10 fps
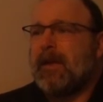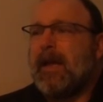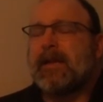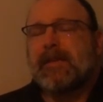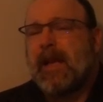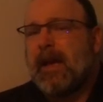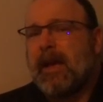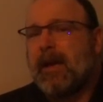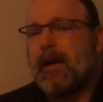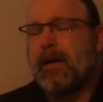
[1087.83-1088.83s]
is
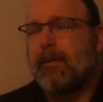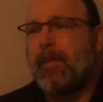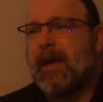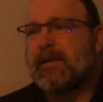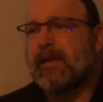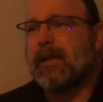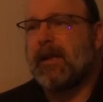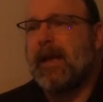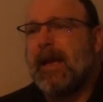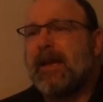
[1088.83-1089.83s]
they
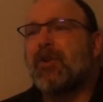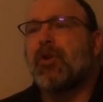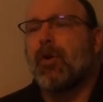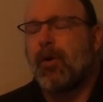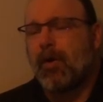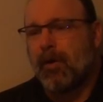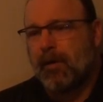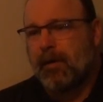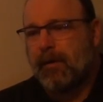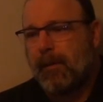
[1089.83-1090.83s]
basically
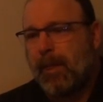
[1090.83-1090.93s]
intern